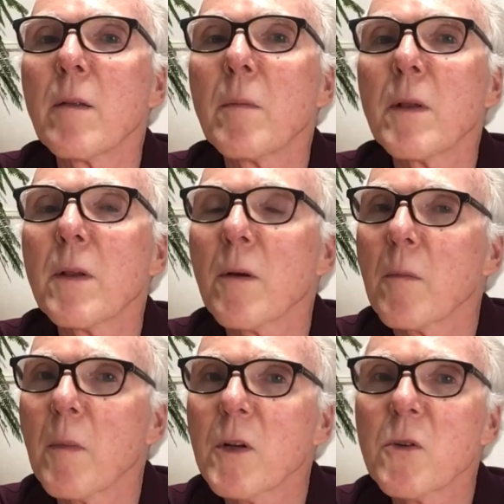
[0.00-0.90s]
but they're
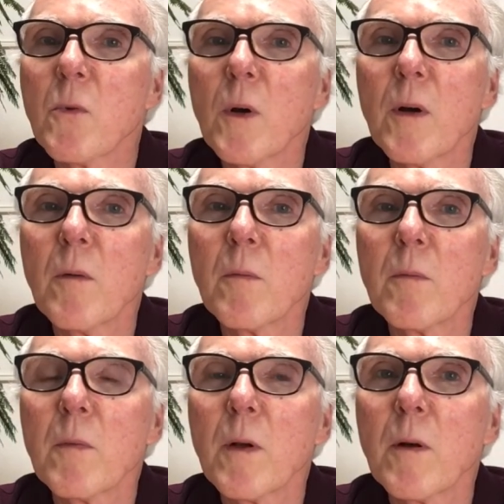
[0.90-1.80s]
much
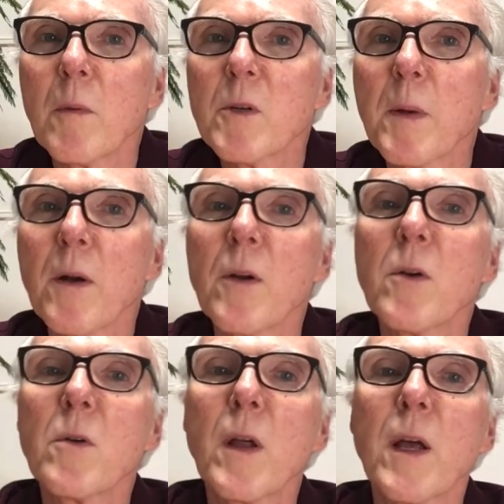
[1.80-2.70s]
better
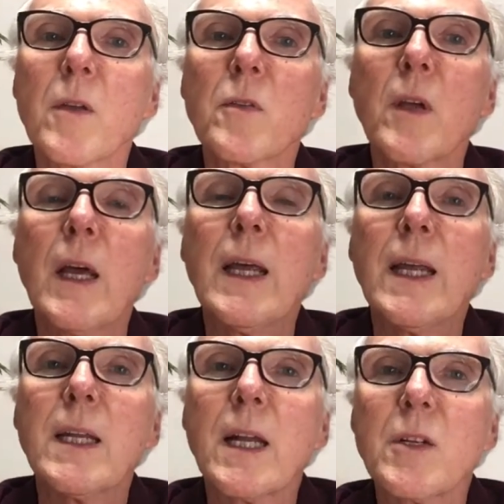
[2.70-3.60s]
known as
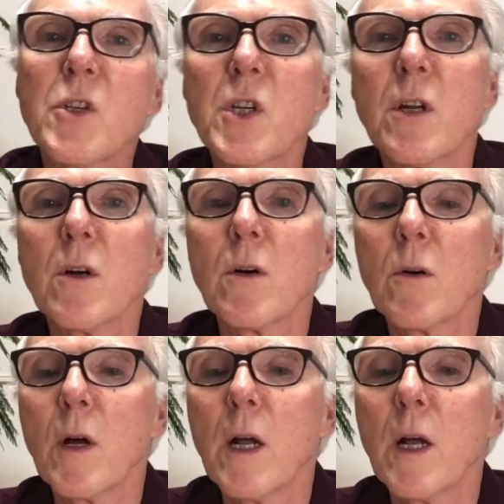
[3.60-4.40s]
Hitachino